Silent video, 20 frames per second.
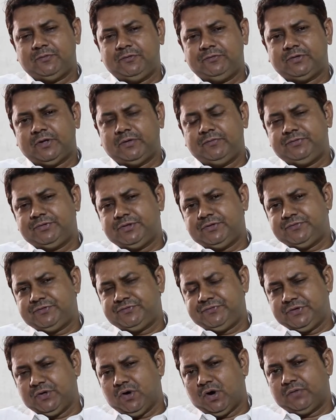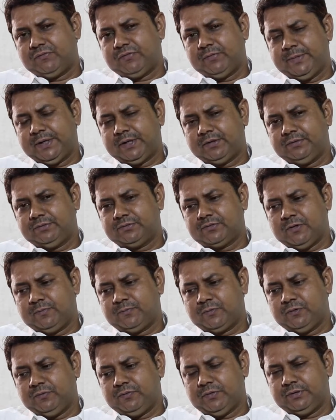services which we got from Atlas
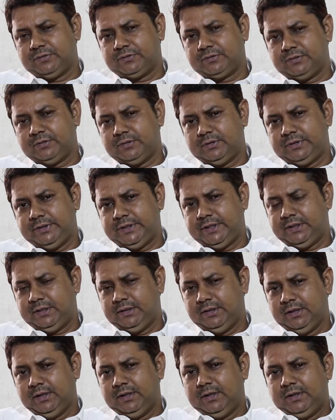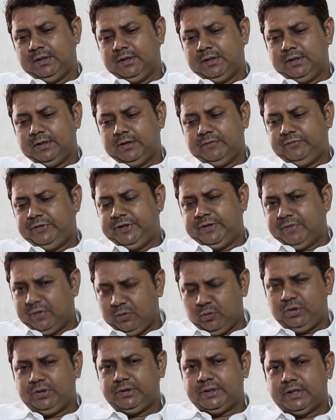Copco was they were
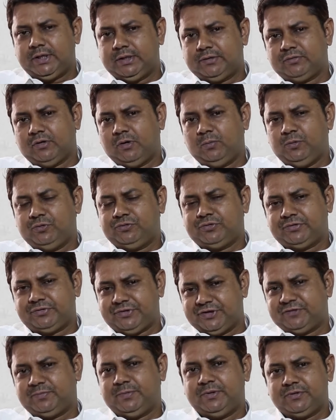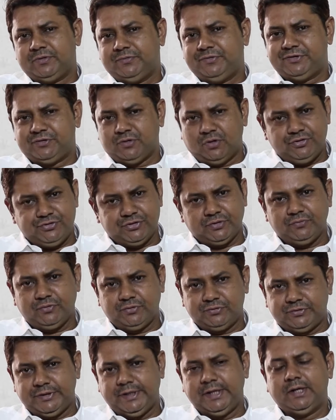knowing that it's almost 6 months of installation
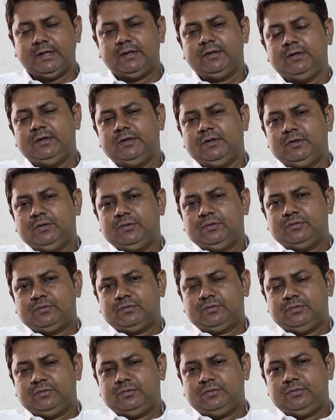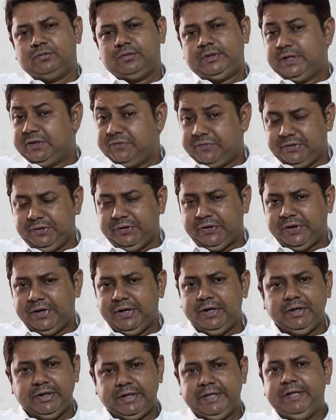was there. So they have a very
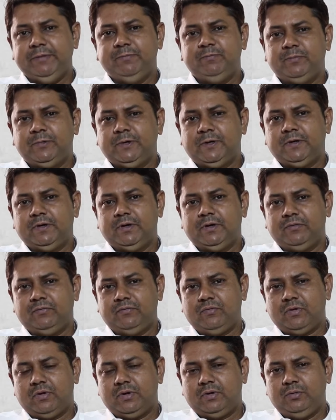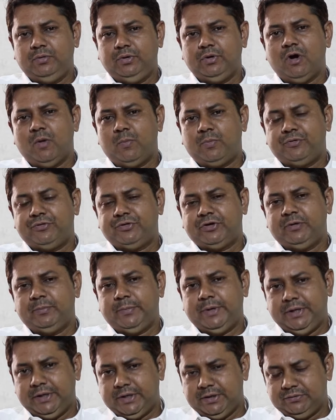trained team for doing operation
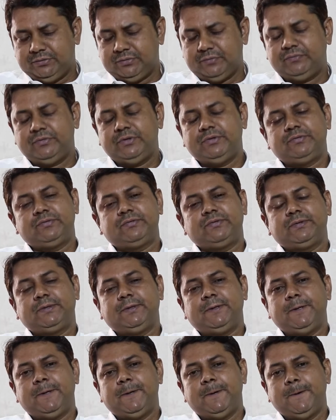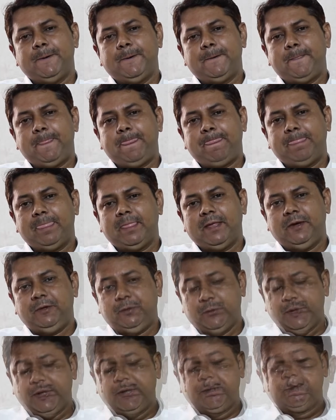and maintenance of this
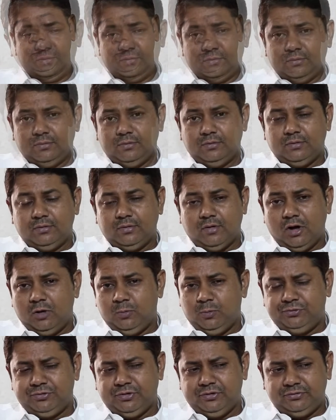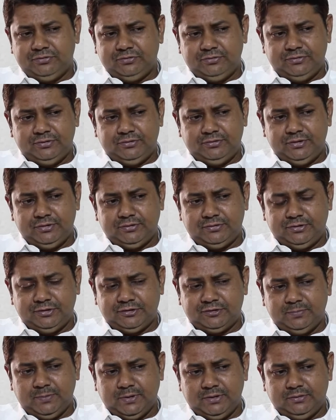unit. So almost in this
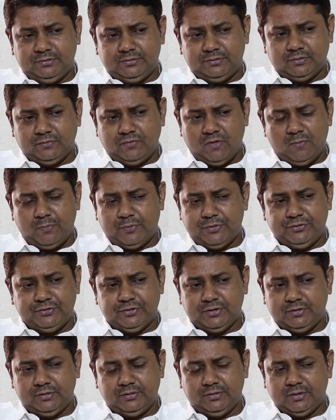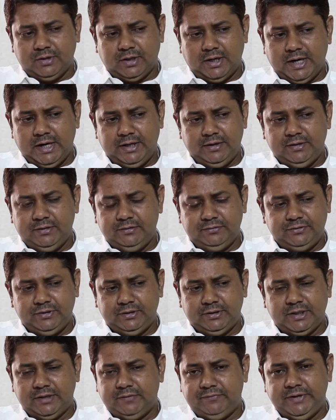6 months of operation, I didn't
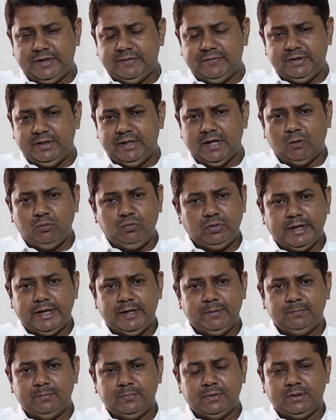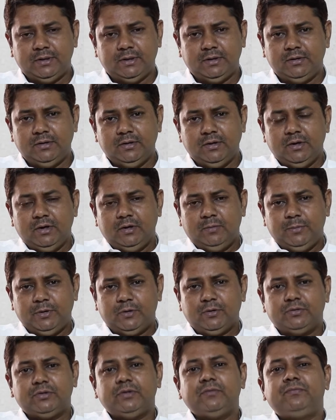see that we have any downtime
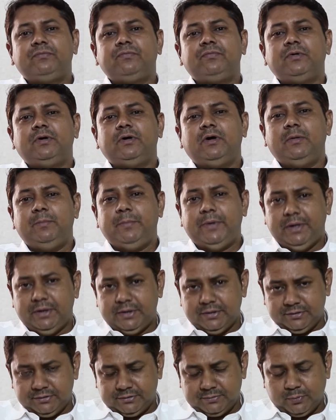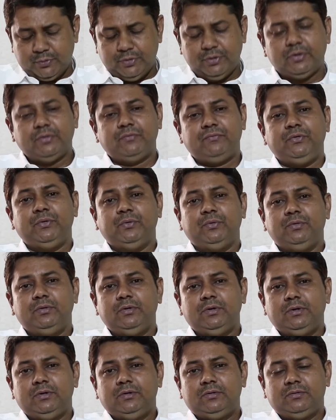because of maintenance point of view.
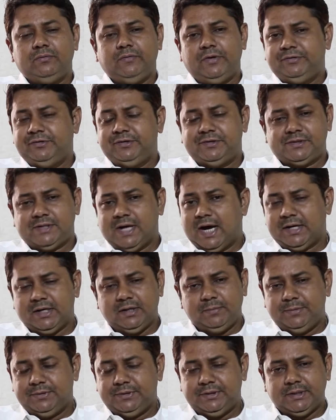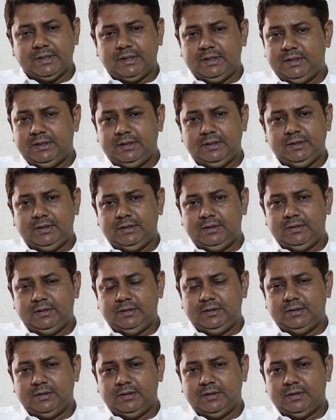So once it started
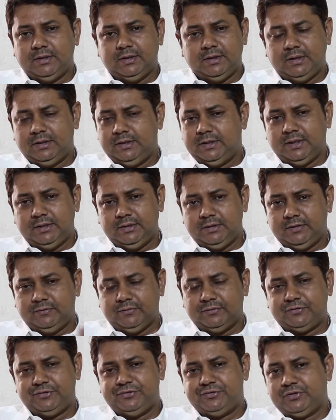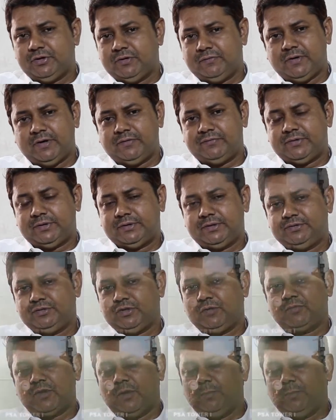basically, and then it was switched off after the job